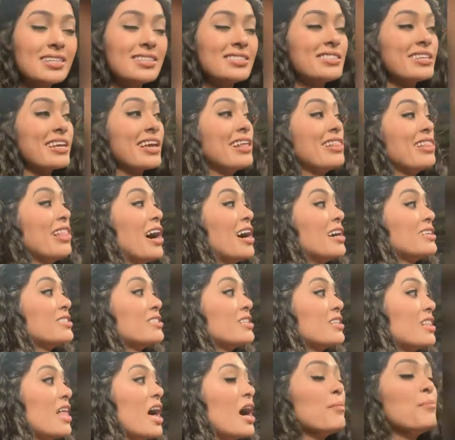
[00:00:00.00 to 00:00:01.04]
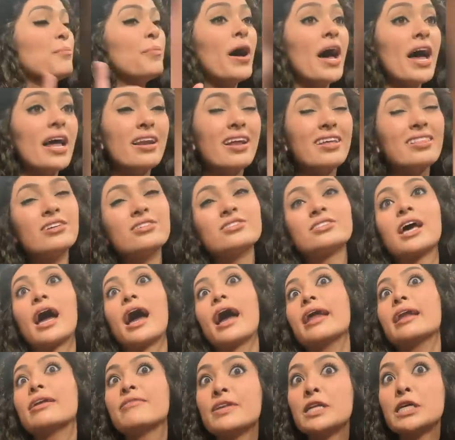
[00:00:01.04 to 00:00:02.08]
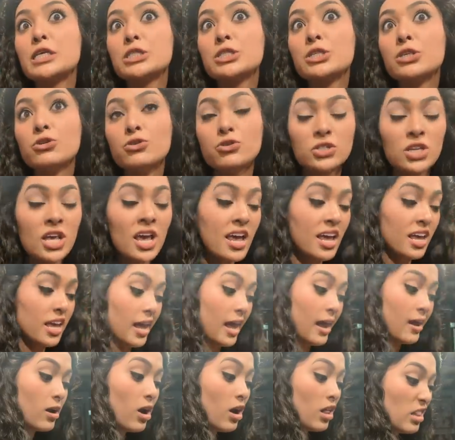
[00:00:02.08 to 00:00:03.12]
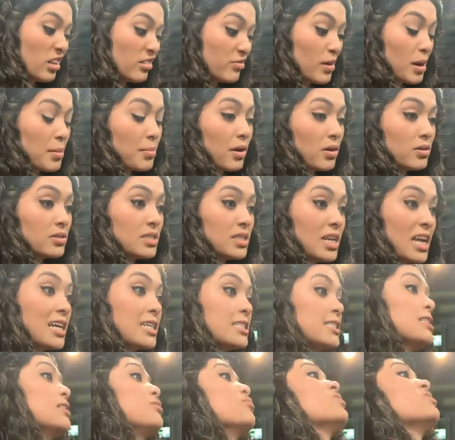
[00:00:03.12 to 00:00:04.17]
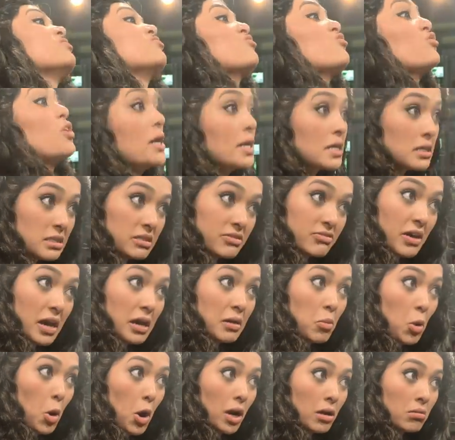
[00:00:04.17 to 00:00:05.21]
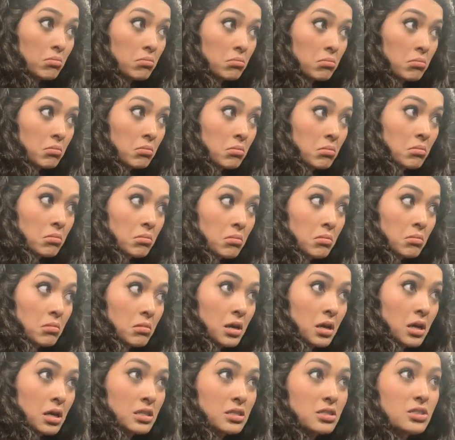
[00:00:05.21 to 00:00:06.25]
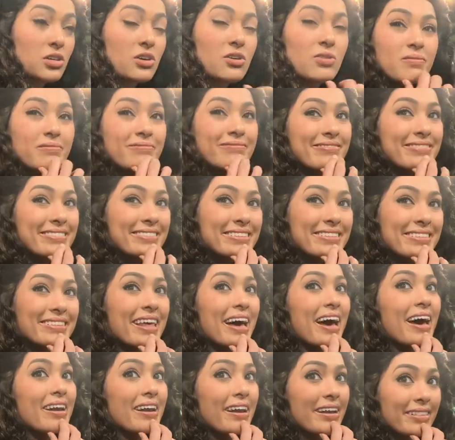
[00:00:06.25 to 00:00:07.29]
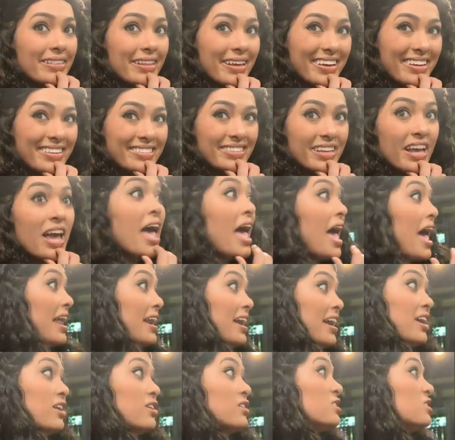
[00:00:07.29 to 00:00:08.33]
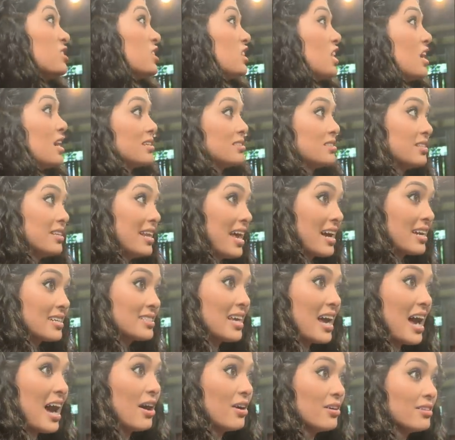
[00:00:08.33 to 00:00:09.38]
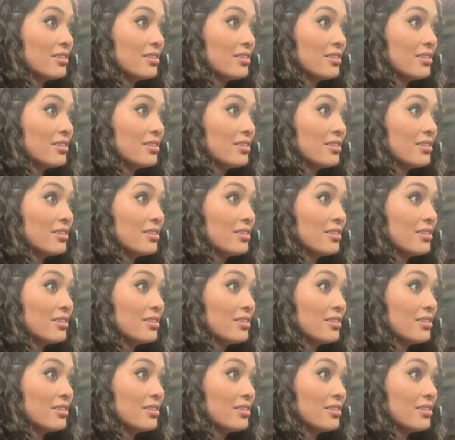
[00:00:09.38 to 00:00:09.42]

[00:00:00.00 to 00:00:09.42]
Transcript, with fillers: tends mm. to get lost a lot, but there's kind of an excuse. He ate all of my boat snacks and then went running to find more. Oh, well that'll do it. That, I mean, that'll do it. And I hear there's a lot of snacks out